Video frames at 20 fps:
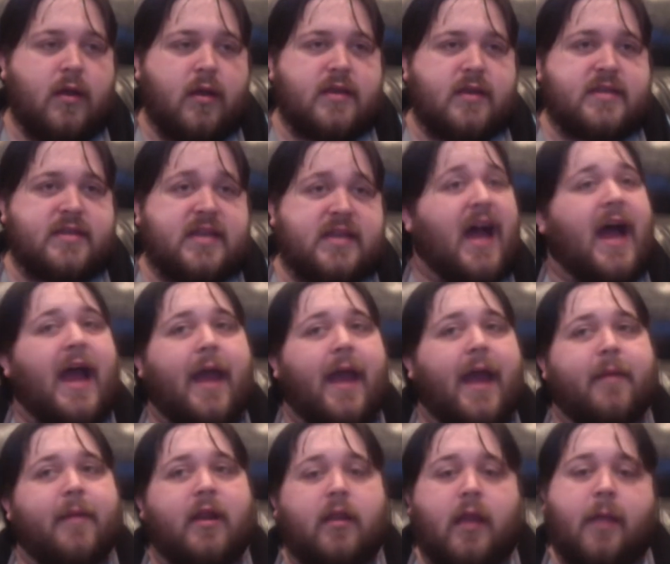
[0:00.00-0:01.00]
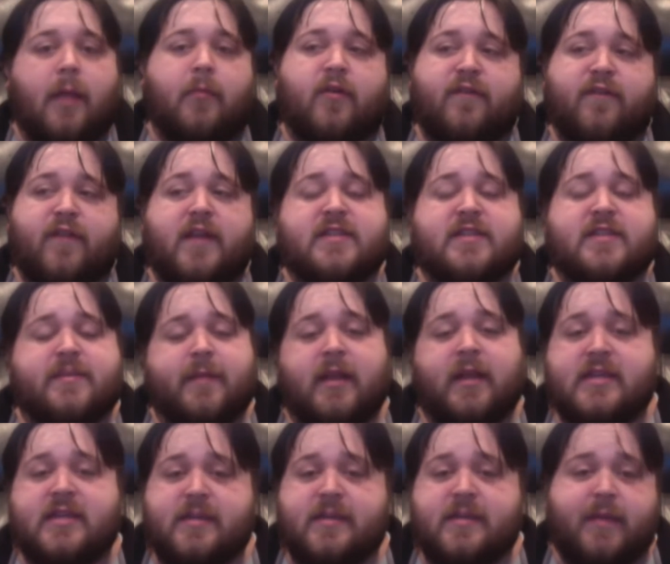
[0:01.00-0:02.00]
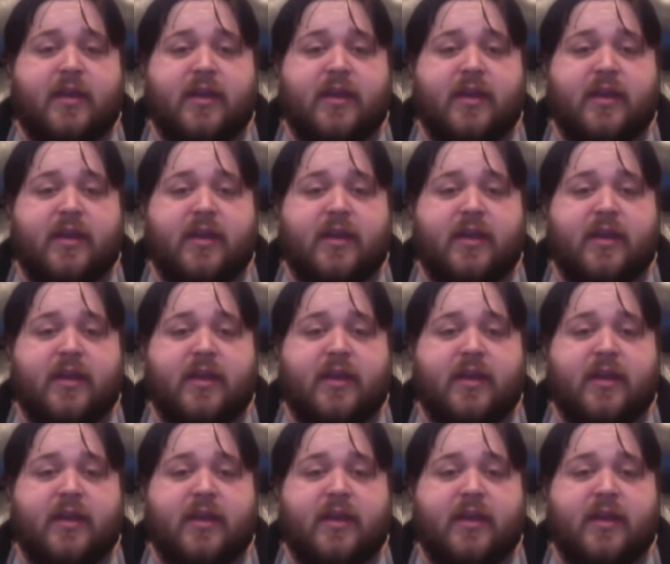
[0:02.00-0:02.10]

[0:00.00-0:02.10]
time and a lot more flexibility to